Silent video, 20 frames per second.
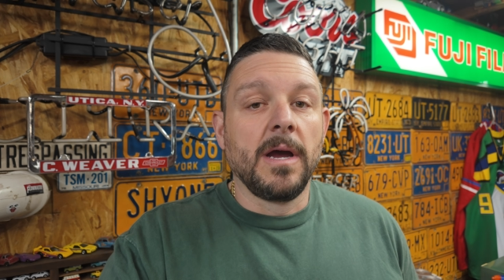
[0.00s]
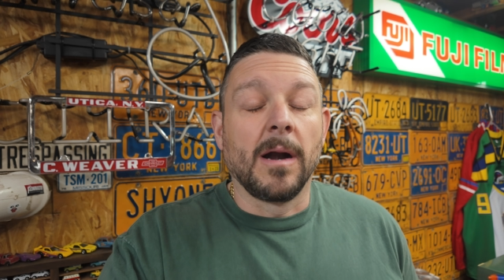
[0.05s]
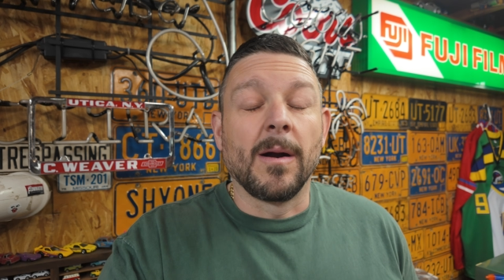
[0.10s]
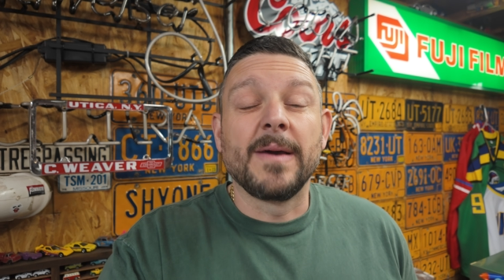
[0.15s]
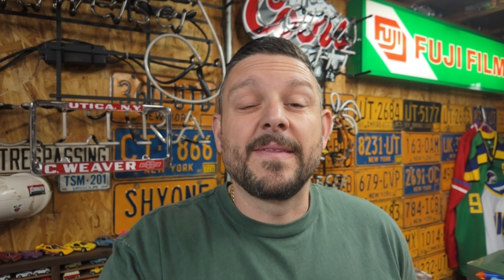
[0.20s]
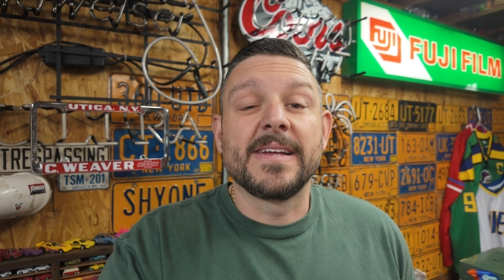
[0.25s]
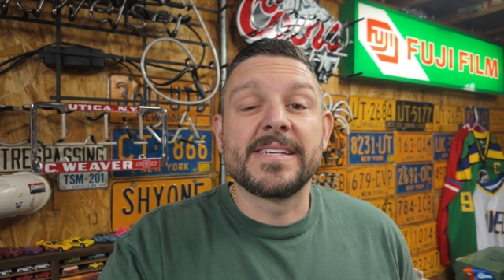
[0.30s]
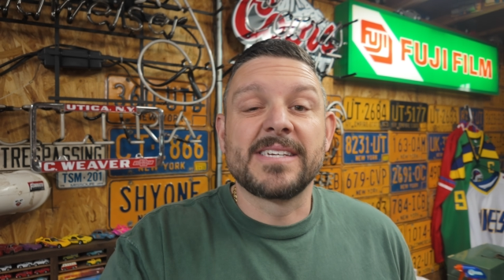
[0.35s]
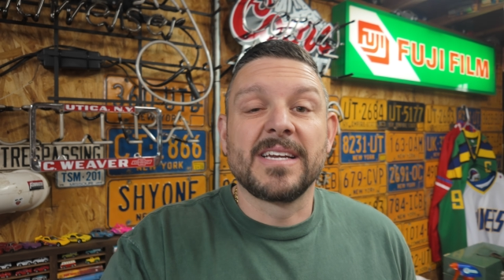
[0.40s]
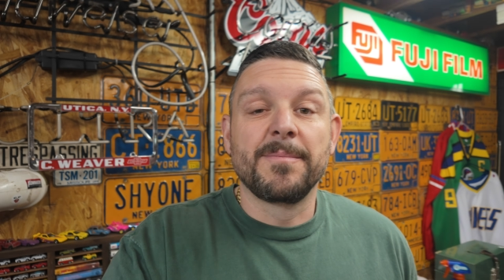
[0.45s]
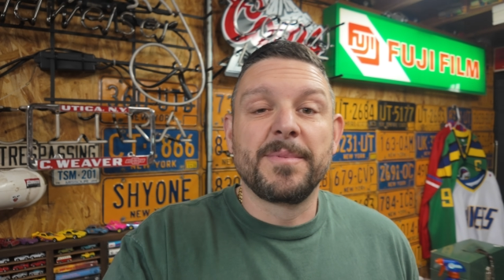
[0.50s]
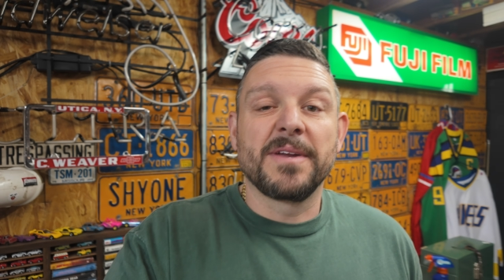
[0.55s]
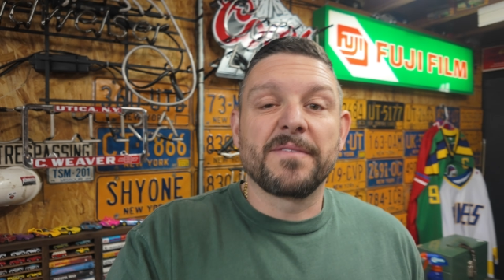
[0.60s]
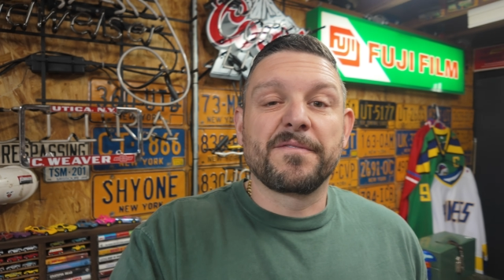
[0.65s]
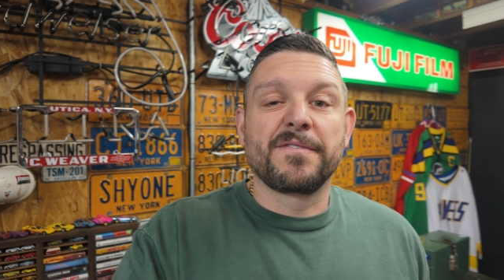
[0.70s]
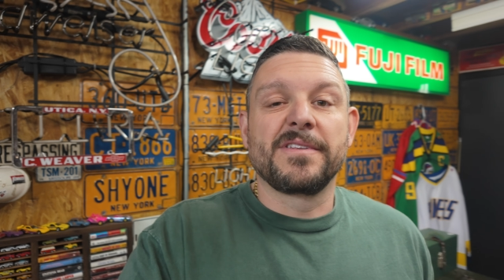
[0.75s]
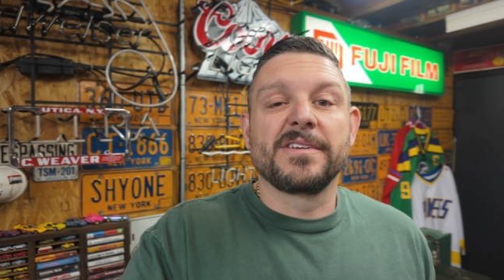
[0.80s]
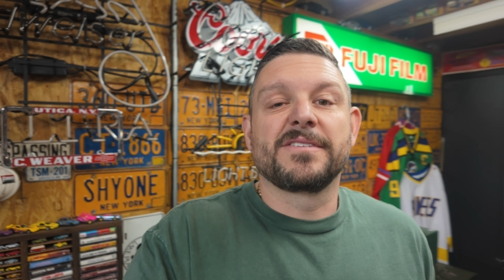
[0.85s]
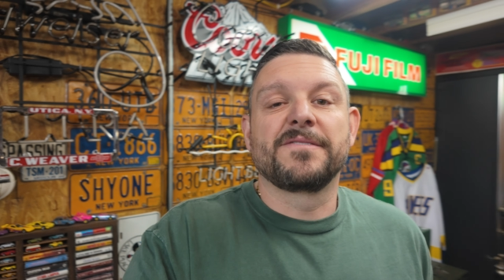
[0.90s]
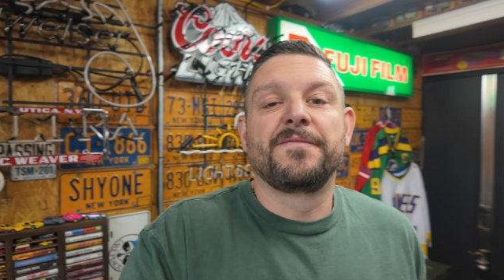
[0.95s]
All right, that's going to be it
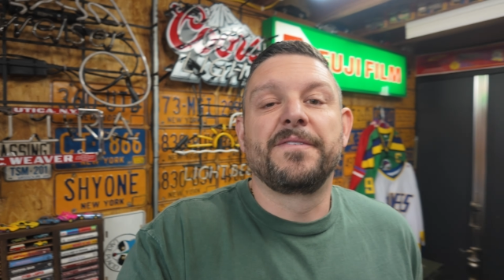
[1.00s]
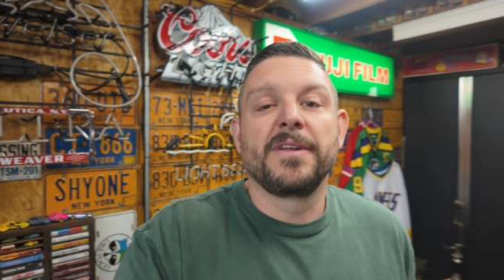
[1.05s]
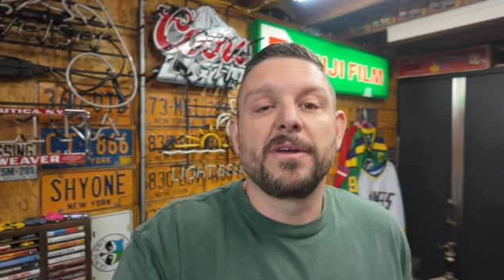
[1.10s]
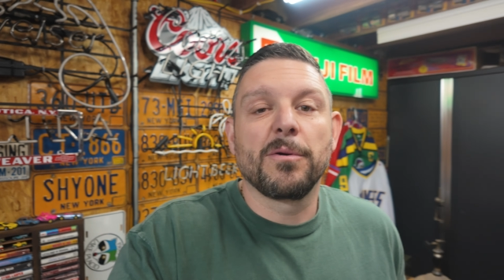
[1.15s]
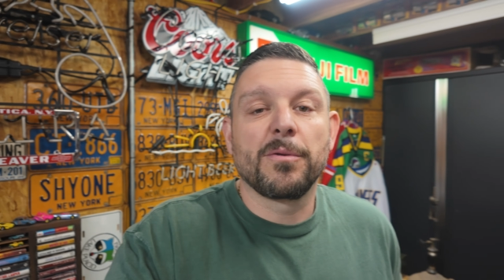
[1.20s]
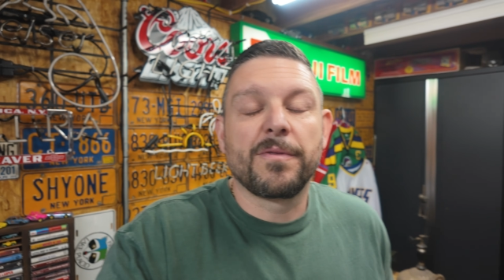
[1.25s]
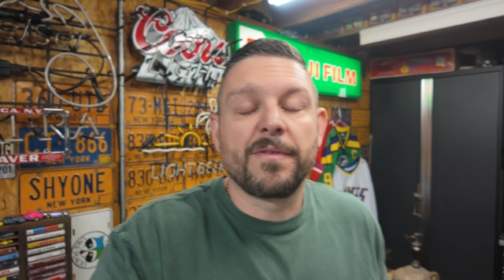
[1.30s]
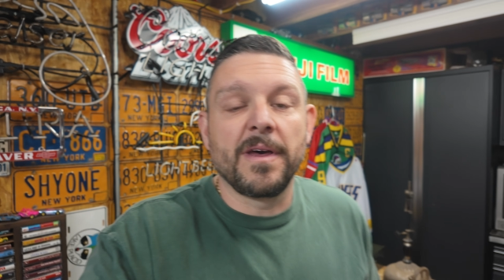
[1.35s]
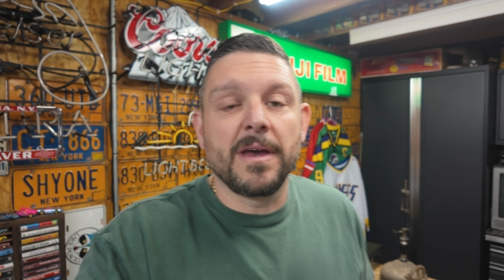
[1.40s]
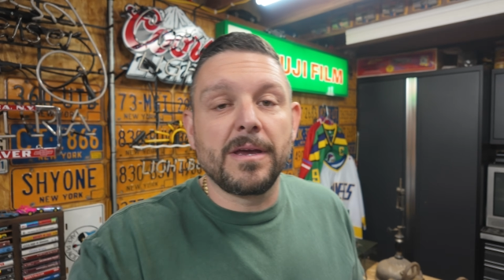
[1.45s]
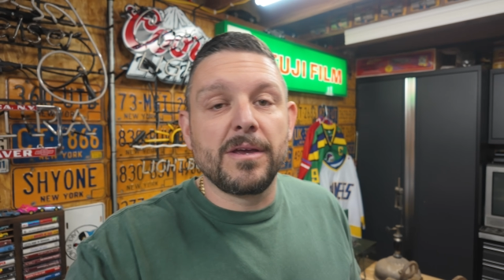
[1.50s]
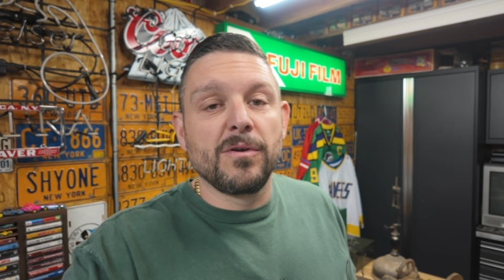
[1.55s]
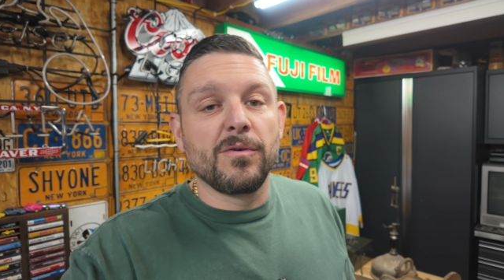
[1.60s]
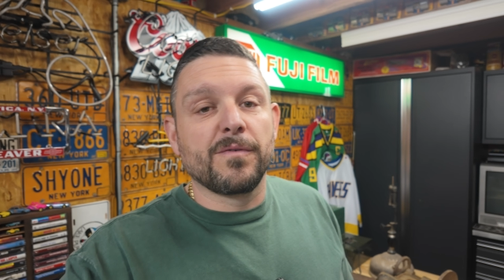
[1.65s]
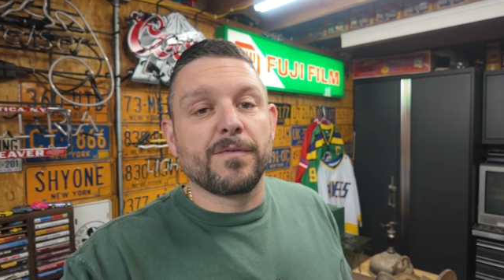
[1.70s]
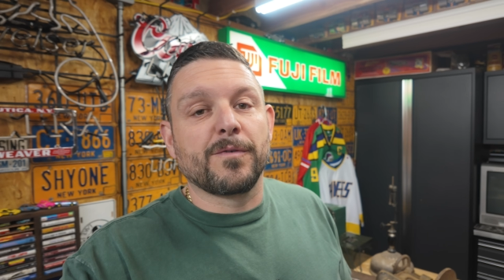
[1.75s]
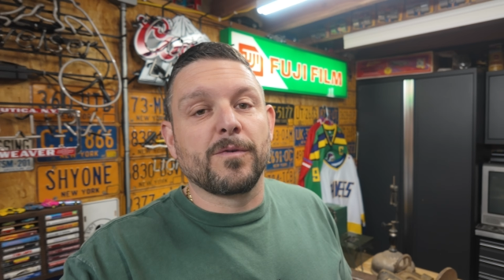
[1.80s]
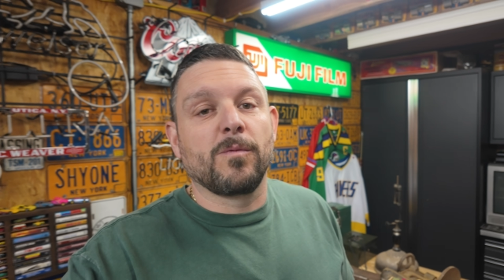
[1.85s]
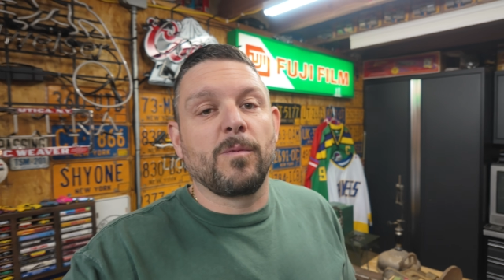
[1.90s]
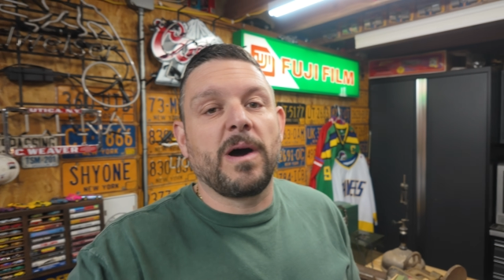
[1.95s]
for this video. Thank you
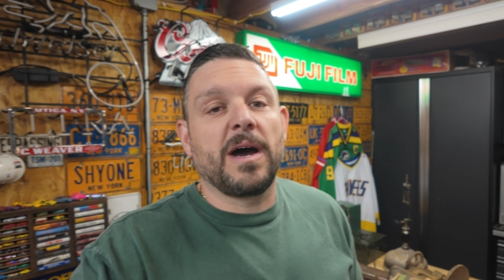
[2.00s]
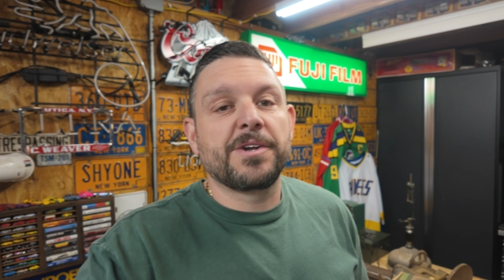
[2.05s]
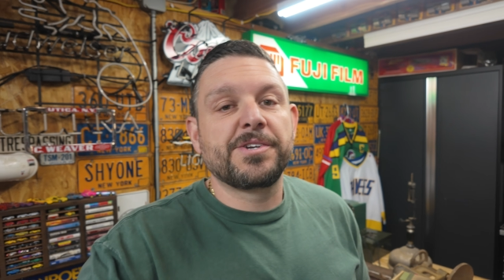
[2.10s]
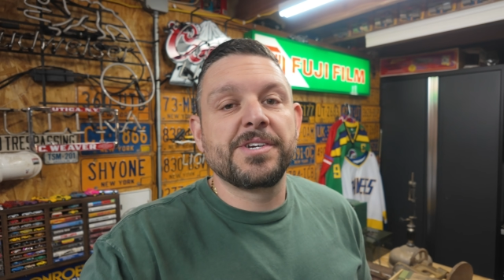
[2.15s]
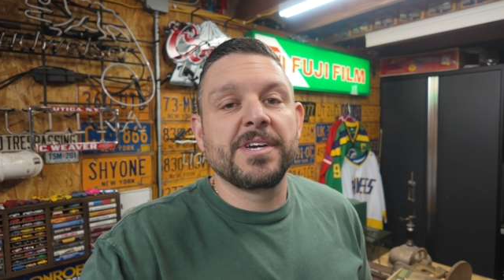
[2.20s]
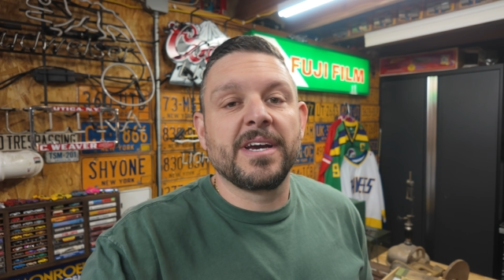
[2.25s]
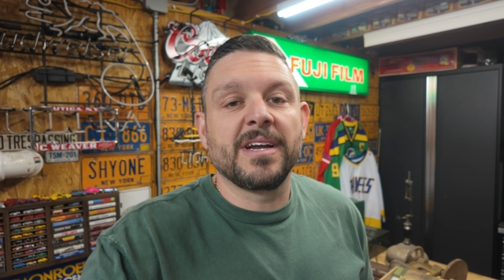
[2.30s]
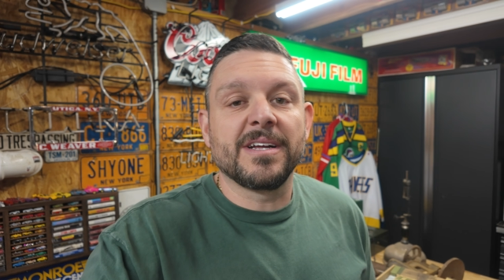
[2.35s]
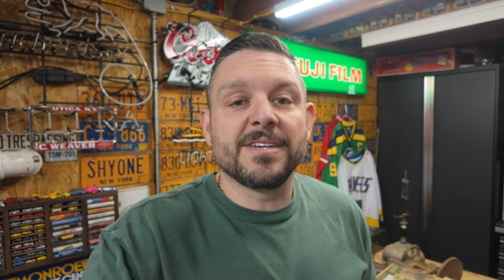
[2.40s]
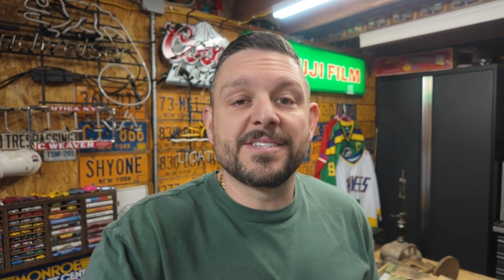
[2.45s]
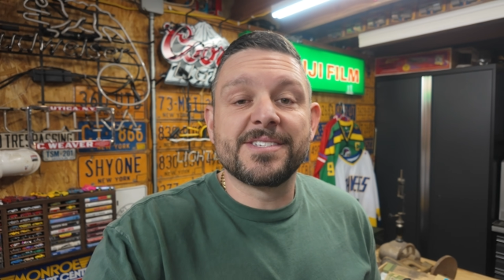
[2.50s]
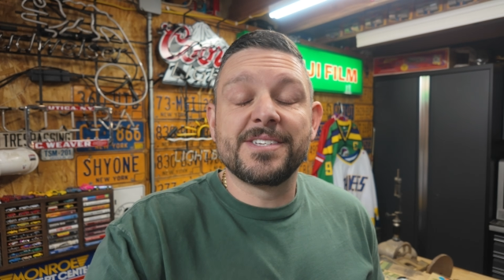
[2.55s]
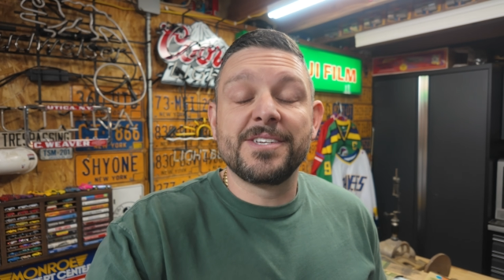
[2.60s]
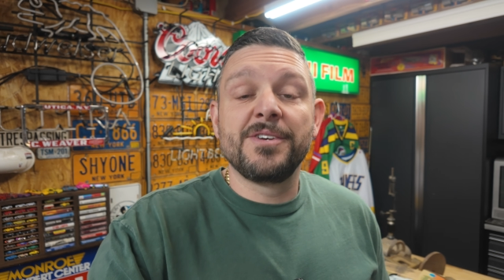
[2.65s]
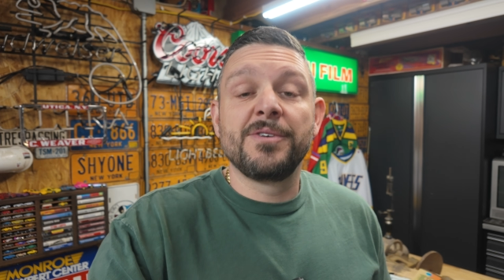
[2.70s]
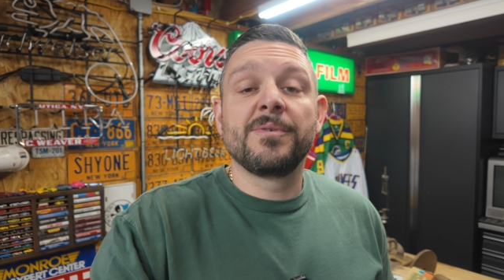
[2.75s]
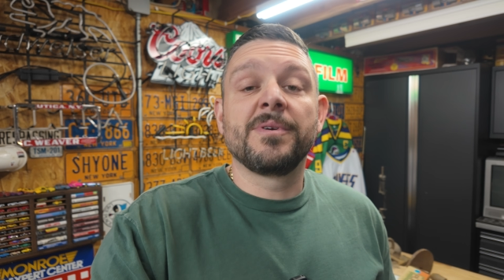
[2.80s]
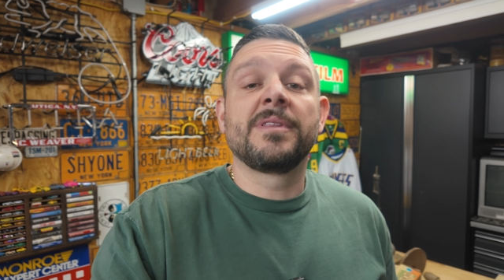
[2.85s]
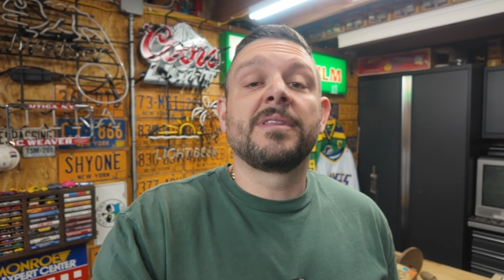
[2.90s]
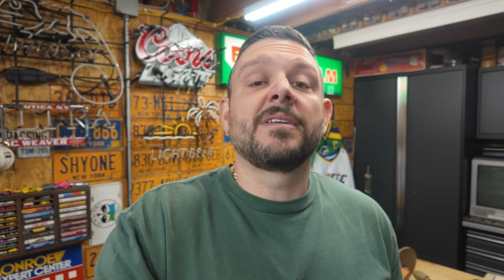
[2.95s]
for watching, and I'll see
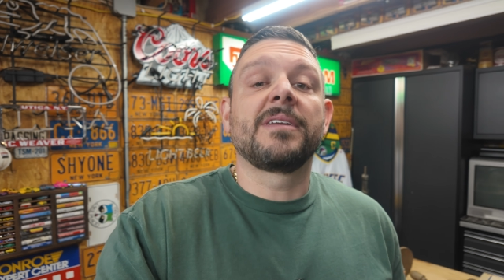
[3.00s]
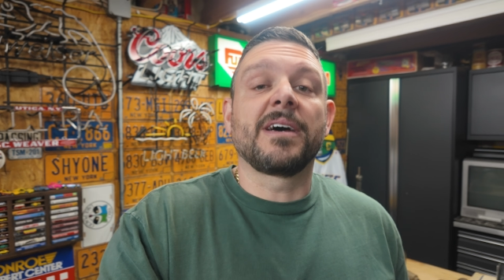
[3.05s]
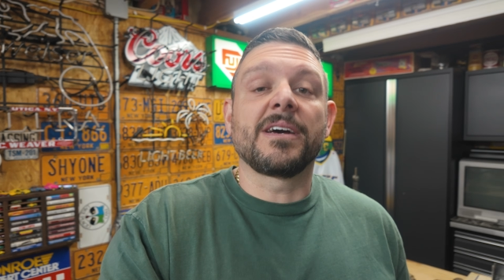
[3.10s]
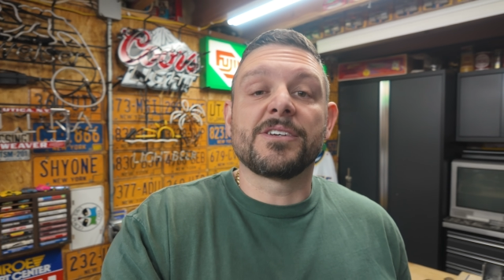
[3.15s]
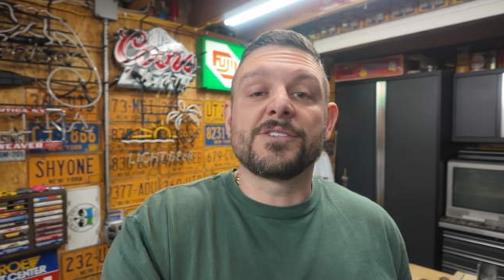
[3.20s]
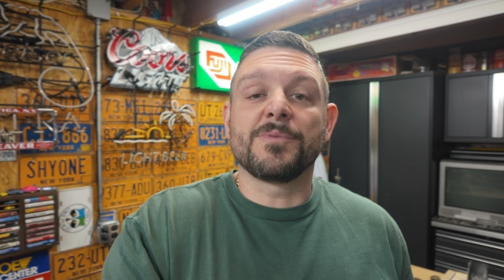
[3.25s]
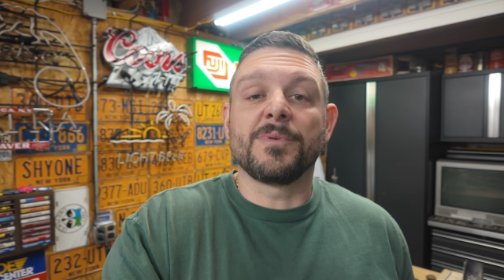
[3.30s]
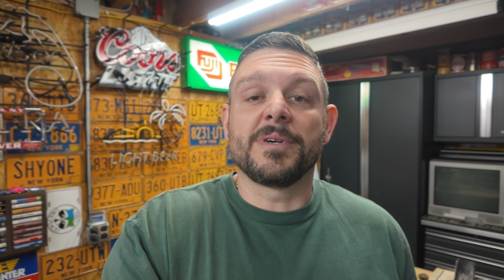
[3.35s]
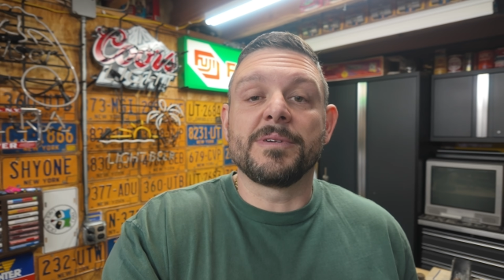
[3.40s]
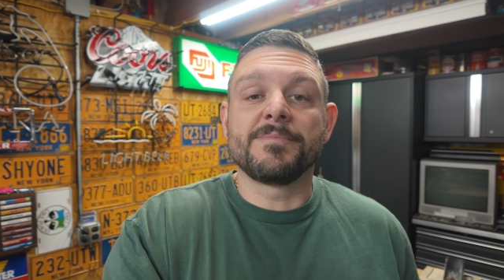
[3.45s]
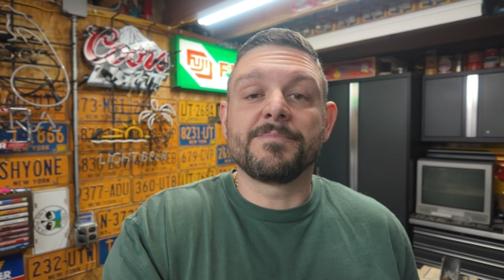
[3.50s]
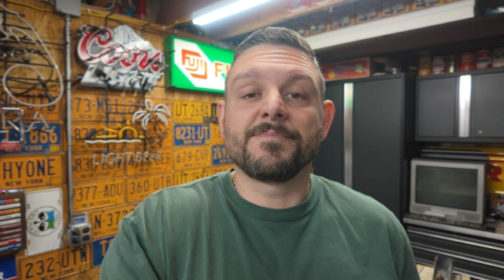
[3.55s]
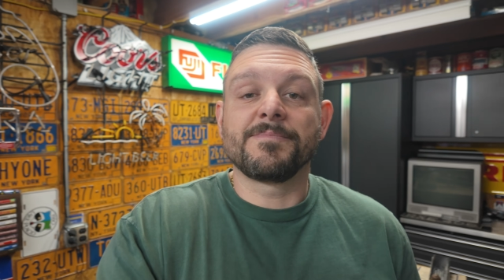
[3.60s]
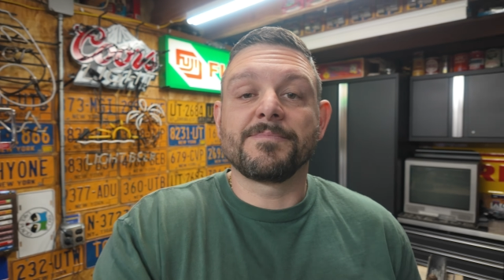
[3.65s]
you in the next one.